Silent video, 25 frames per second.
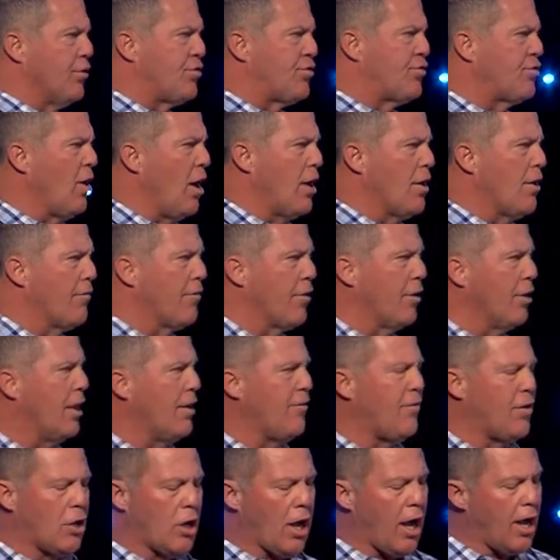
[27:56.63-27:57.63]
the Son of the
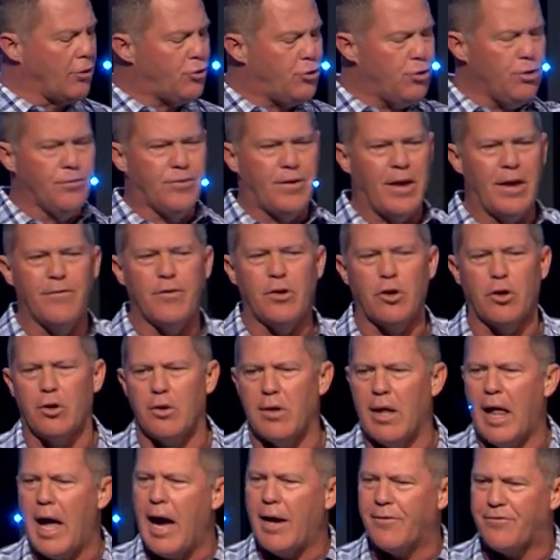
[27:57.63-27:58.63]
living God. You've given
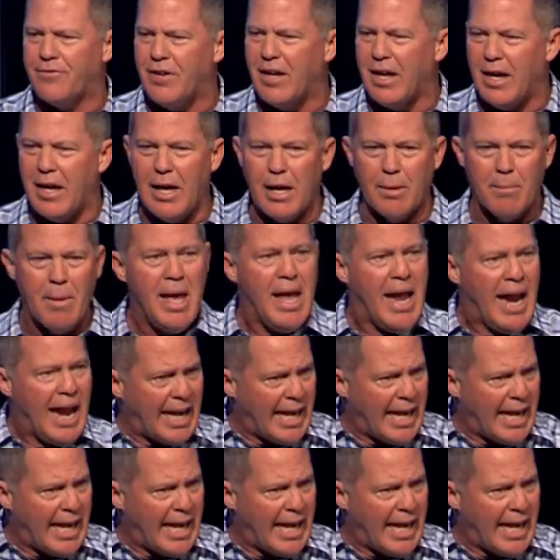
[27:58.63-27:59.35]
your life to him.